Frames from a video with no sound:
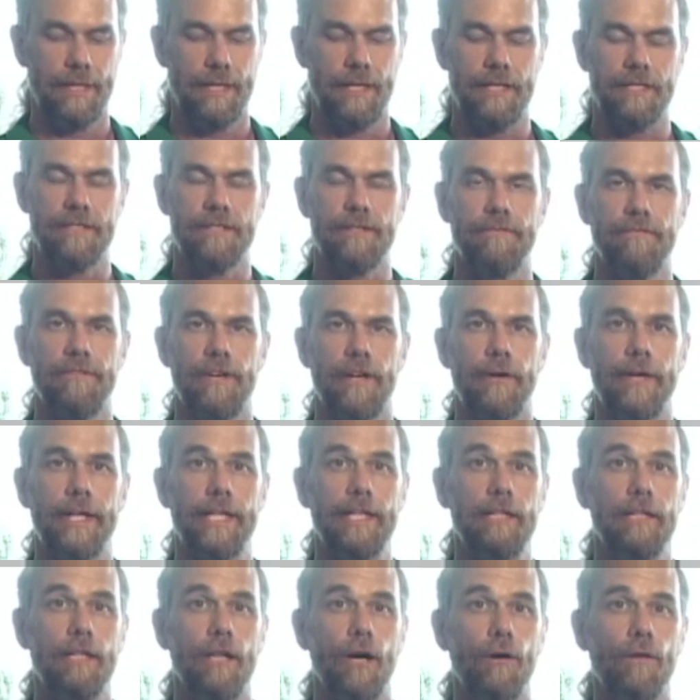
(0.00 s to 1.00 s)
It's a very
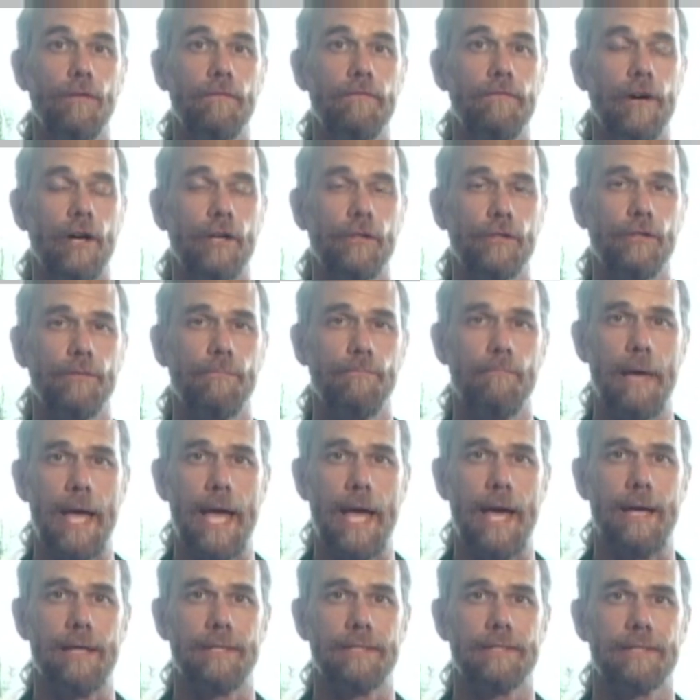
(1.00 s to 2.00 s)
low volume
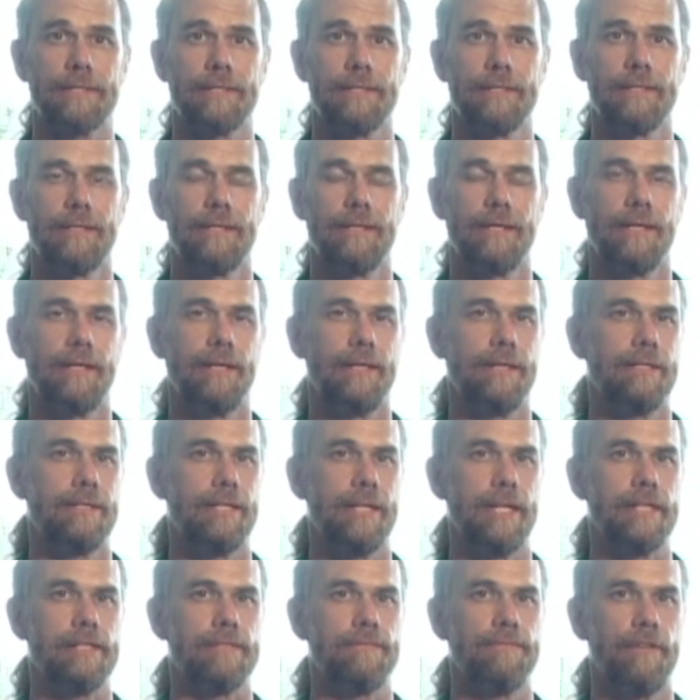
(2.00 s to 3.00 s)
mask. It
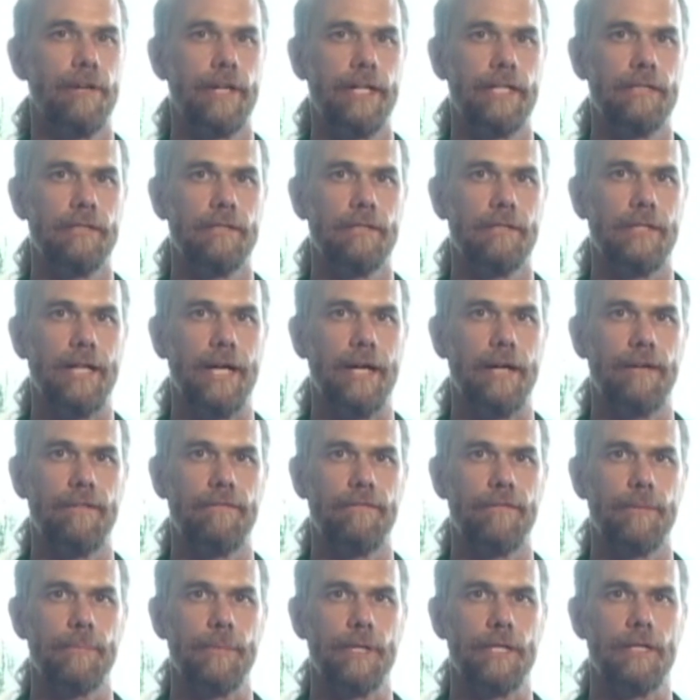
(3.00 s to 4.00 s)
takes very little air
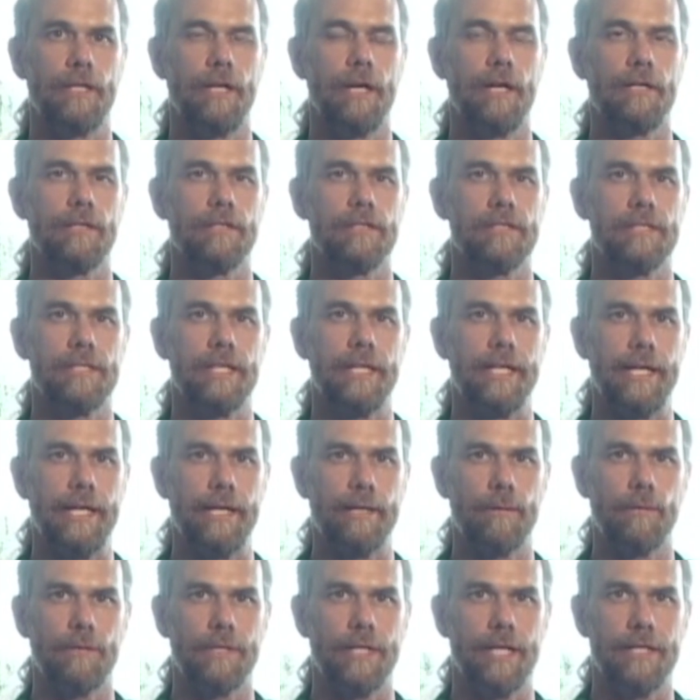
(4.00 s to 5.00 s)
from your lungs to
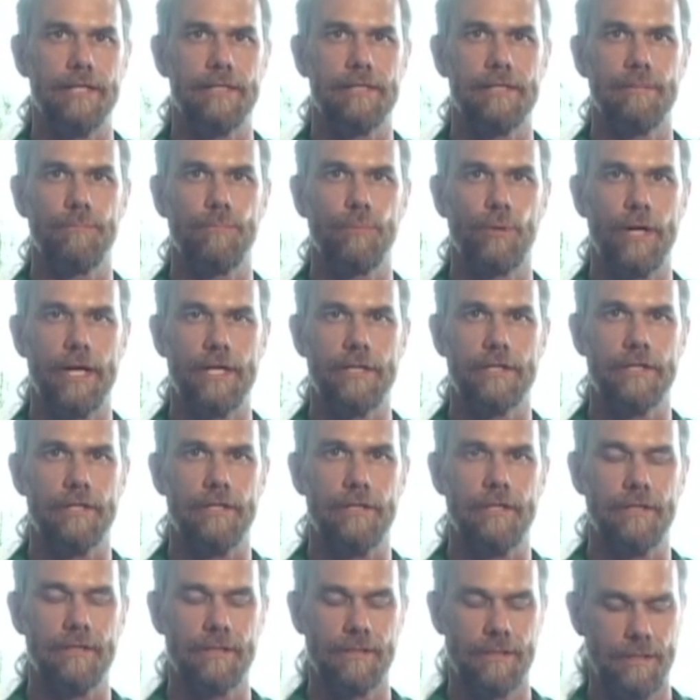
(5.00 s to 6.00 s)
equalize the
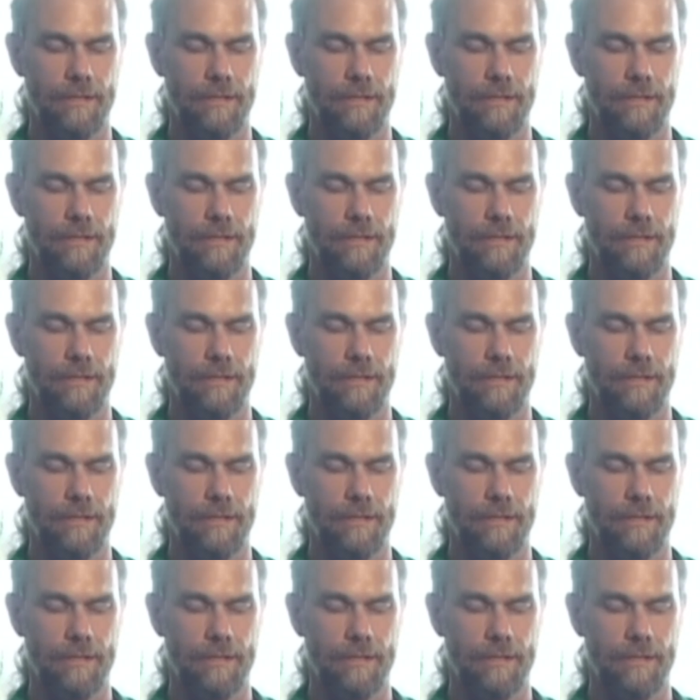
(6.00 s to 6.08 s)
pressure.